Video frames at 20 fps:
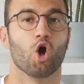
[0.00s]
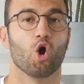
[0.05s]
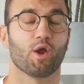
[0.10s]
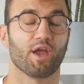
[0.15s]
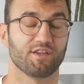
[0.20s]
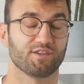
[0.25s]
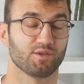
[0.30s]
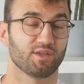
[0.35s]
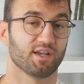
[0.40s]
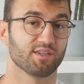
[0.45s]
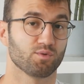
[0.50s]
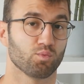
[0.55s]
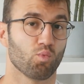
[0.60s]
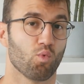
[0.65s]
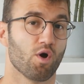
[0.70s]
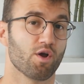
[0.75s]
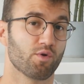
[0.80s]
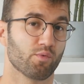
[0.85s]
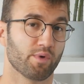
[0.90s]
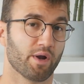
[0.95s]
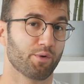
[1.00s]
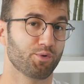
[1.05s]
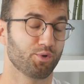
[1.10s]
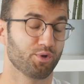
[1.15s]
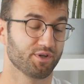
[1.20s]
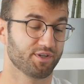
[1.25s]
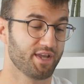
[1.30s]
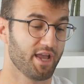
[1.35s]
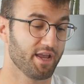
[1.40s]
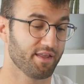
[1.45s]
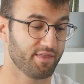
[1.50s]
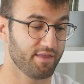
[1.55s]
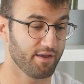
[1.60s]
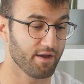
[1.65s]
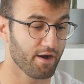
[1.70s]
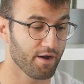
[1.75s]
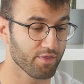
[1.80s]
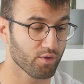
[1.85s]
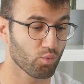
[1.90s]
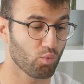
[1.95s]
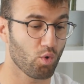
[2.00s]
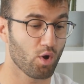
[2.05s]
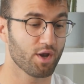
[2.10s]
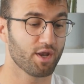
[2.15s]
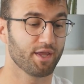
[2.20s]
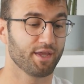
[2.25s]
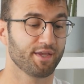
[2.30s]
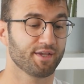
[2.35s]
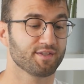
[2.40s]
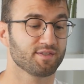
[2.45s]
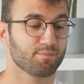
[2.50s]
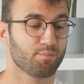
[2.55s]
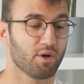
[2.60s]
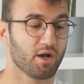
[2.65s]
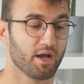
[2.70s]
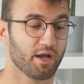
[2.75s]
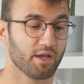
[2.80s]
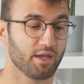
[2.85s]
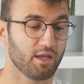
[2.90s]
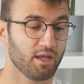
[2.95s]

Okay, so that's one route you can take. The other one is by